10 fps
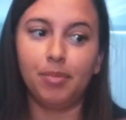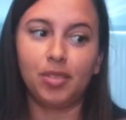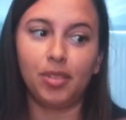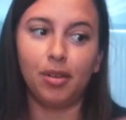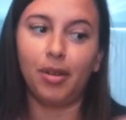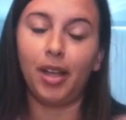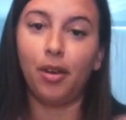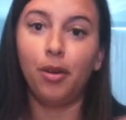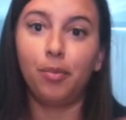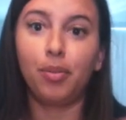So, I
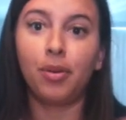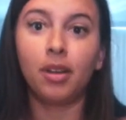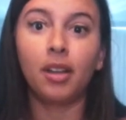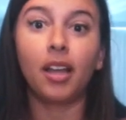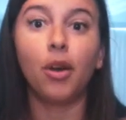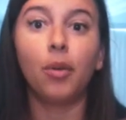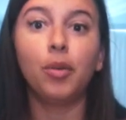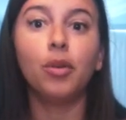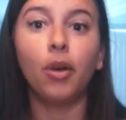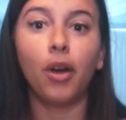hope you
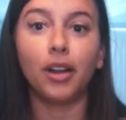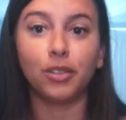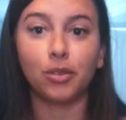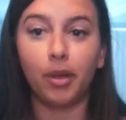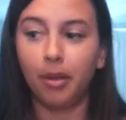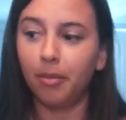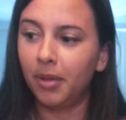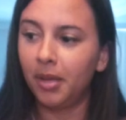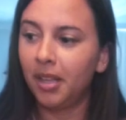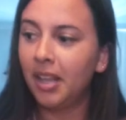know how to swim.
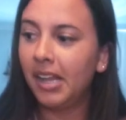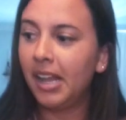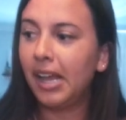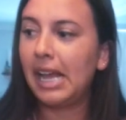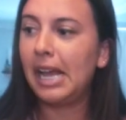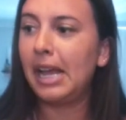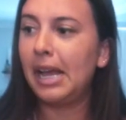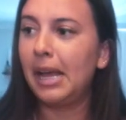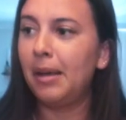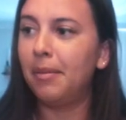
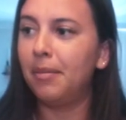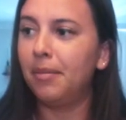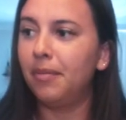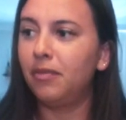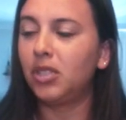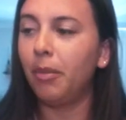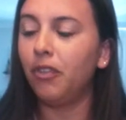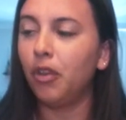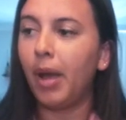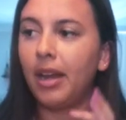Some of
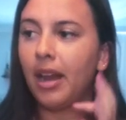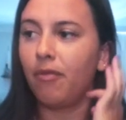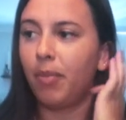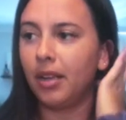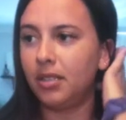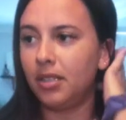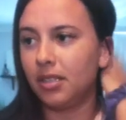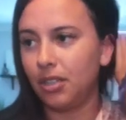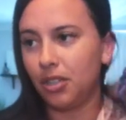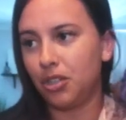you might have Pisces
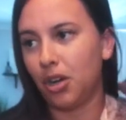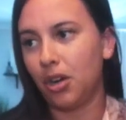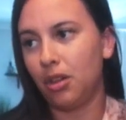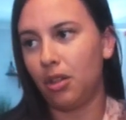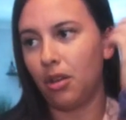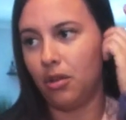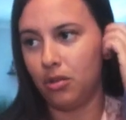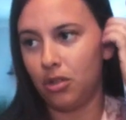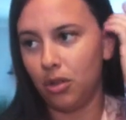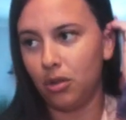in your chart, though.
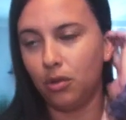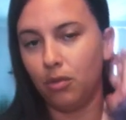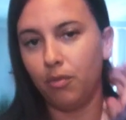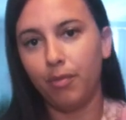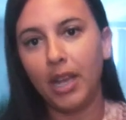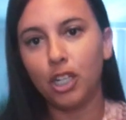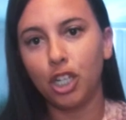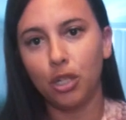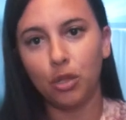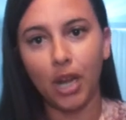So, make sure
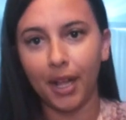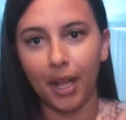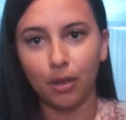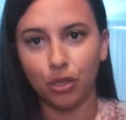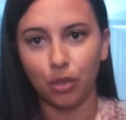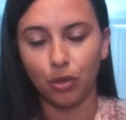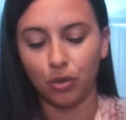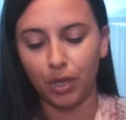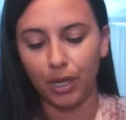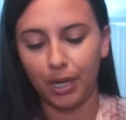you check out June's
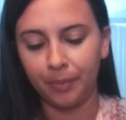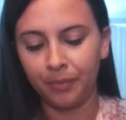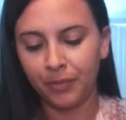reading.